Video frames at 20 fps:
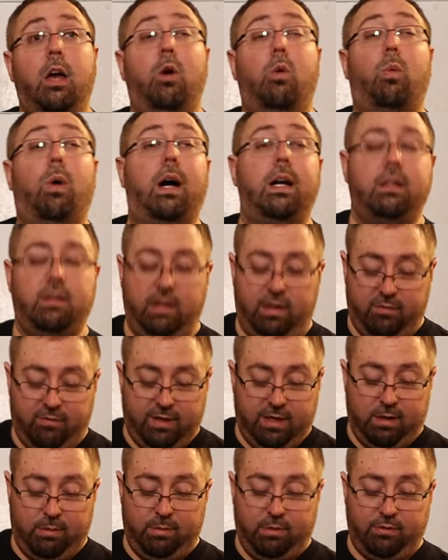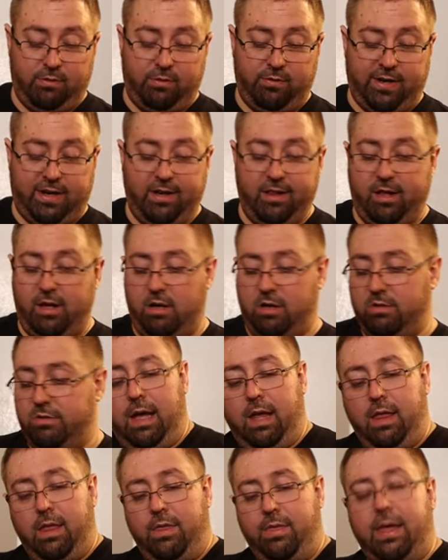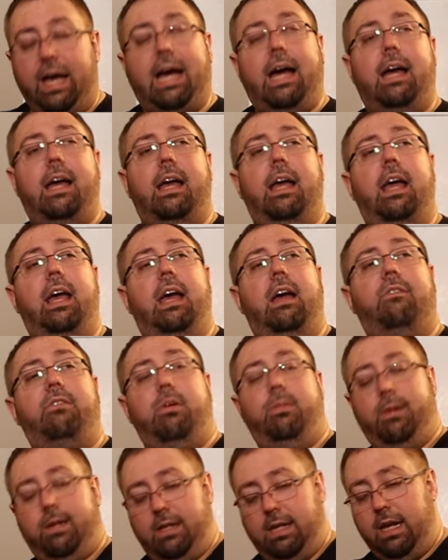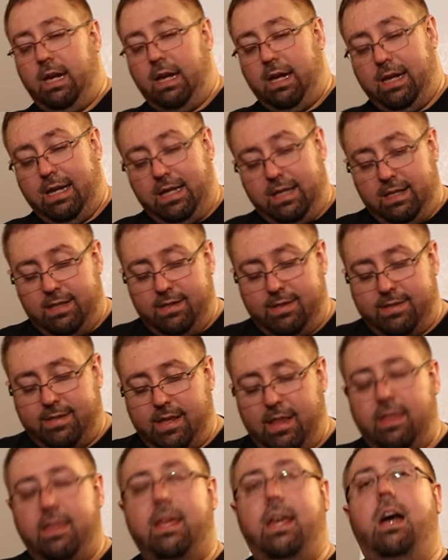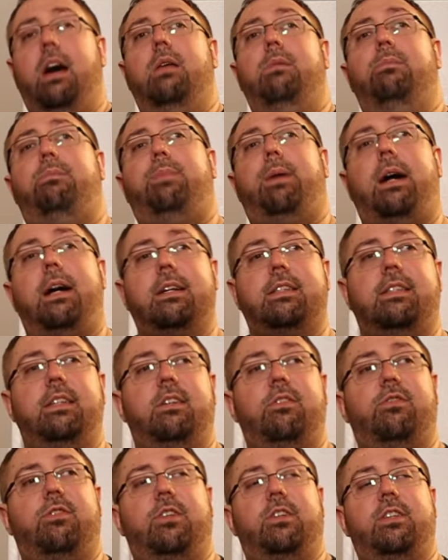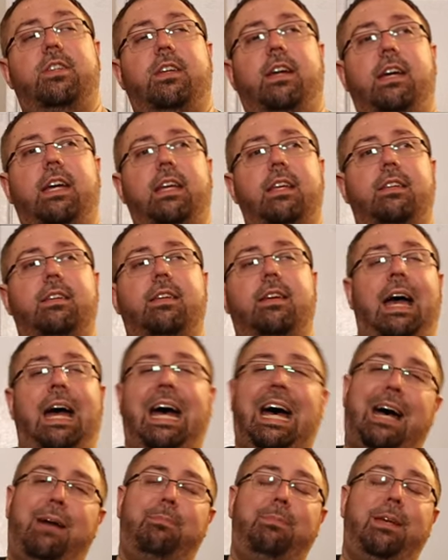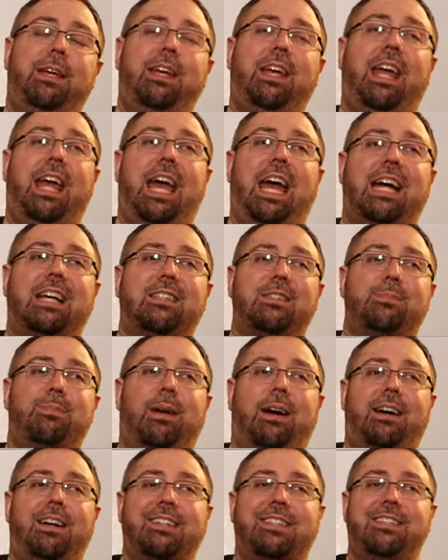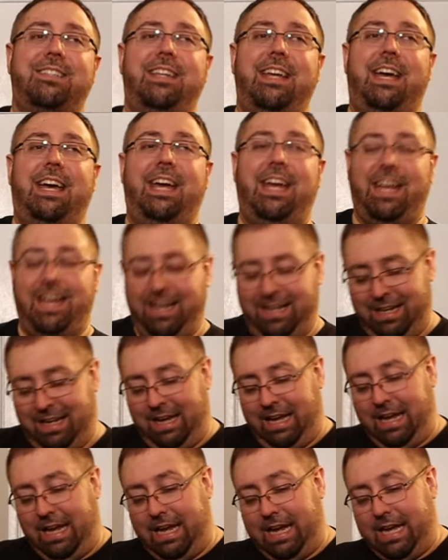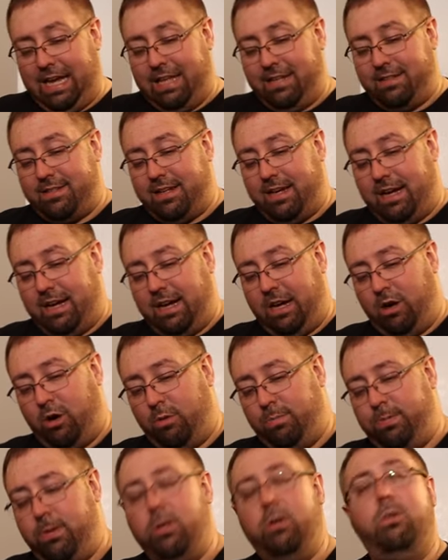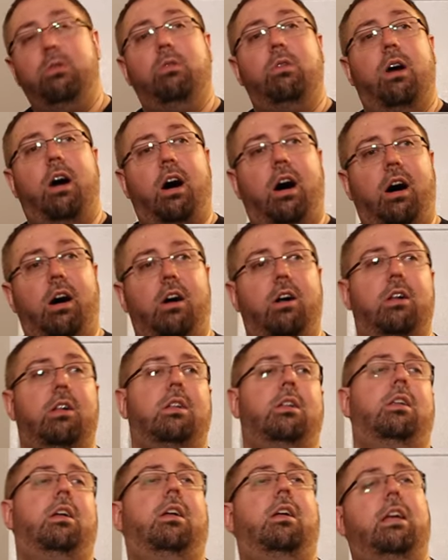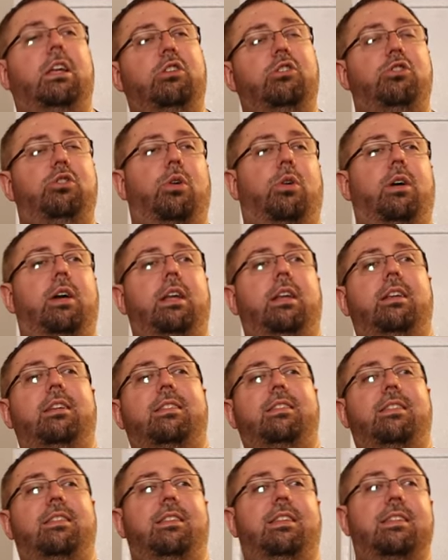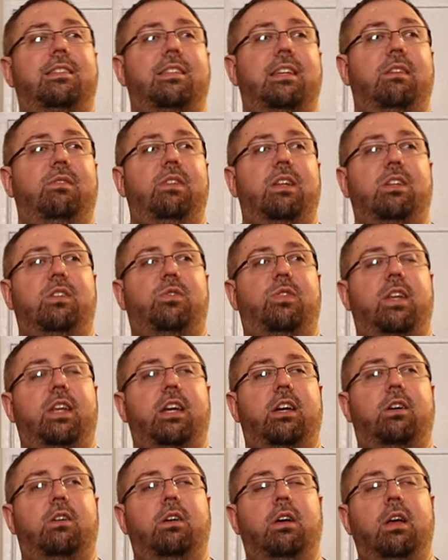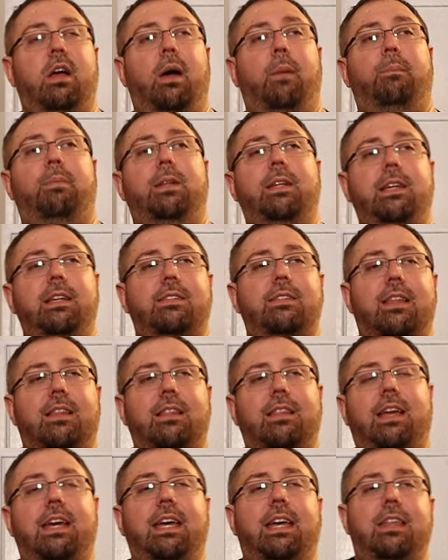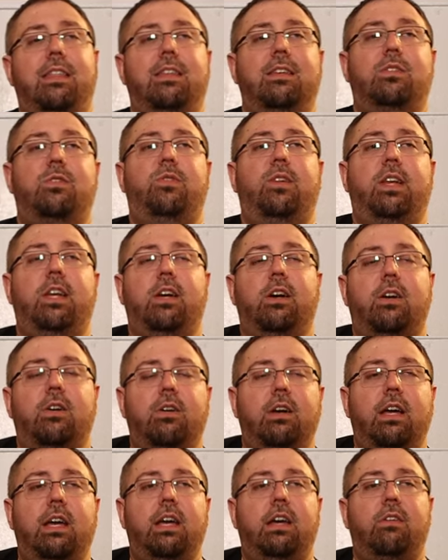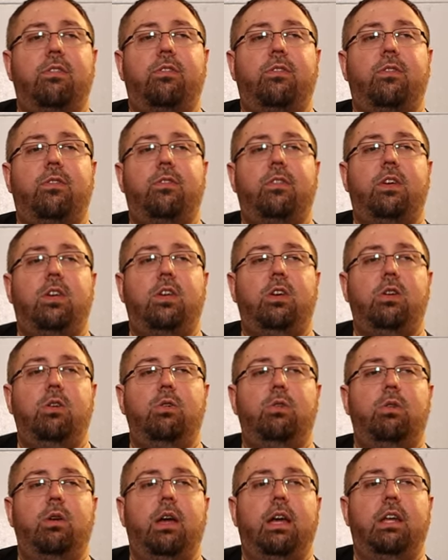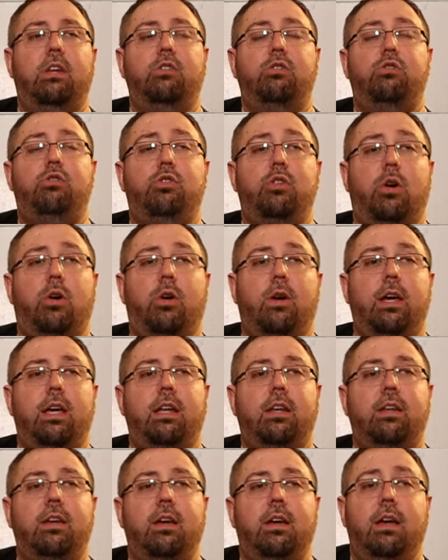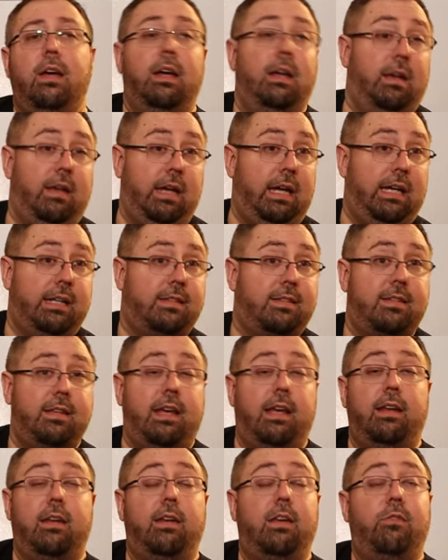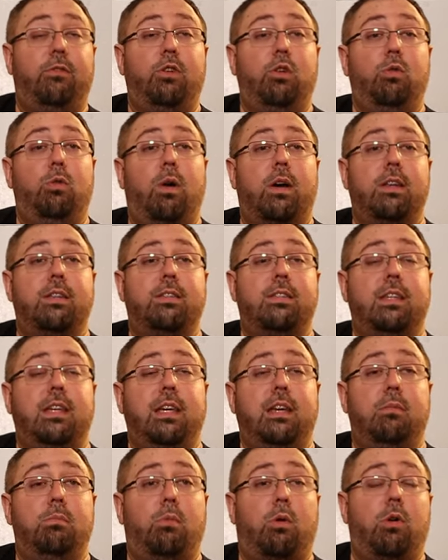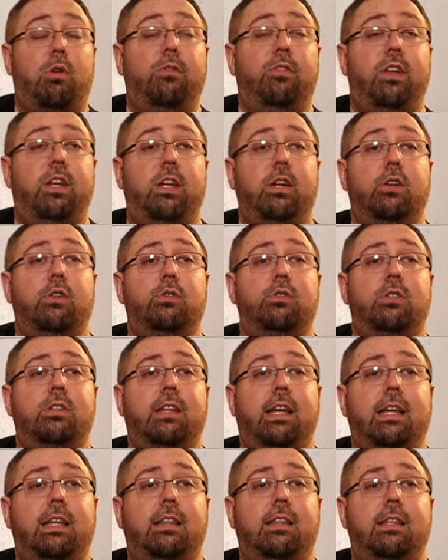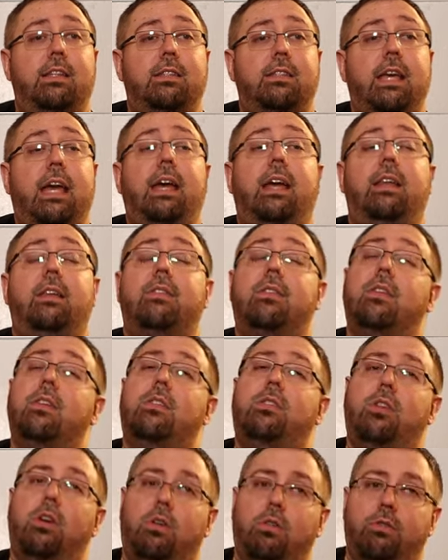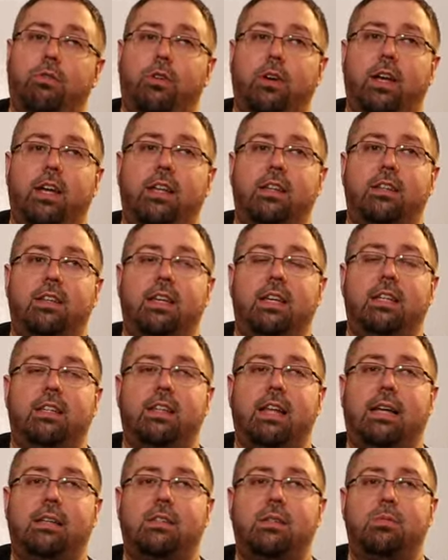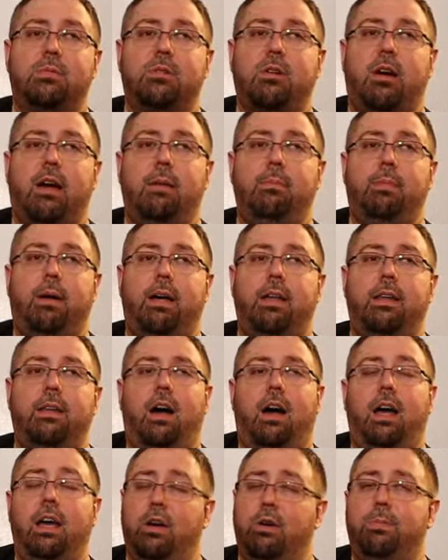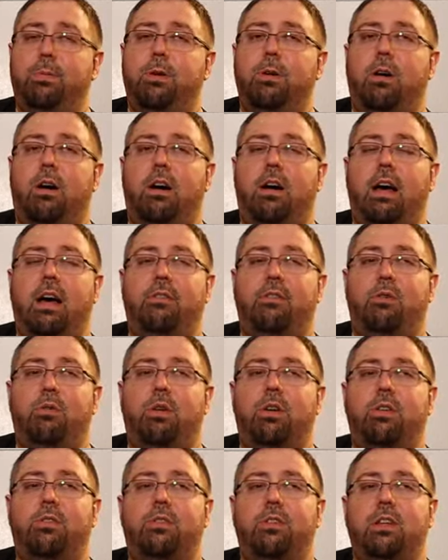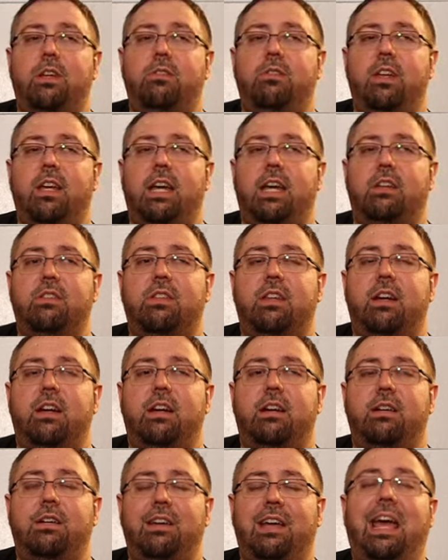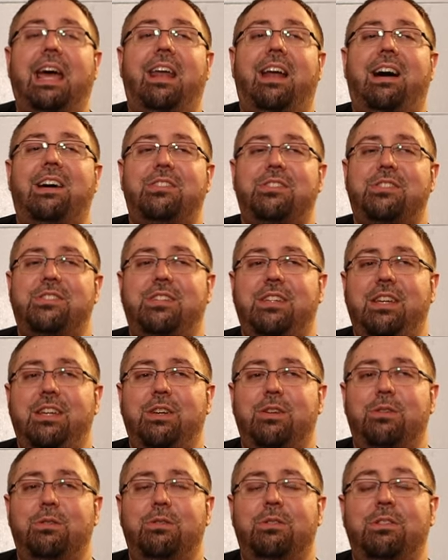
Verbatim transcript: widely available for very long. So that, everybody, is the unboxing for tonight. Happy Xbox Day, and I hope you all enjoyed this evening's video. Please like this video if you enjoyed it and if you want to see more videos like this, and don't forget to hit that subscribe button. I hope you all have a wonderful evening out there, and I'll see you